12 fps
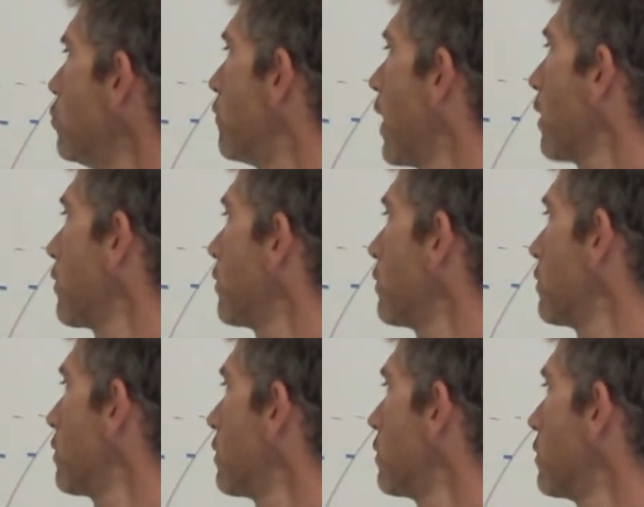value,
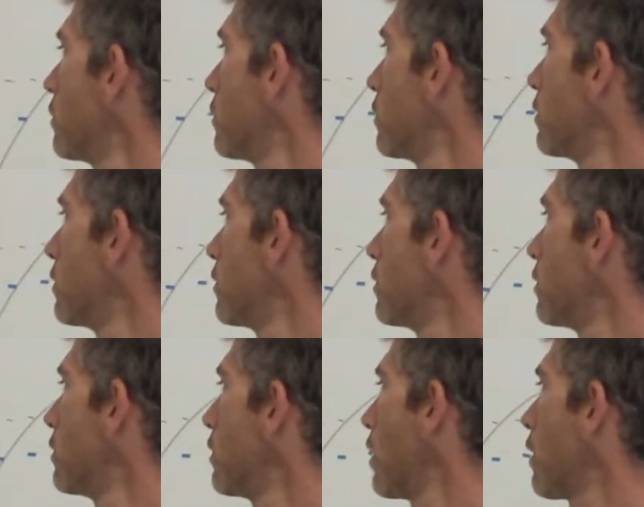
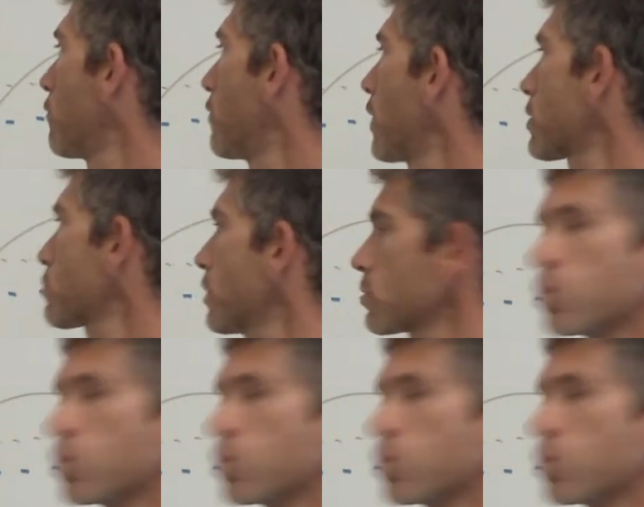f of x plus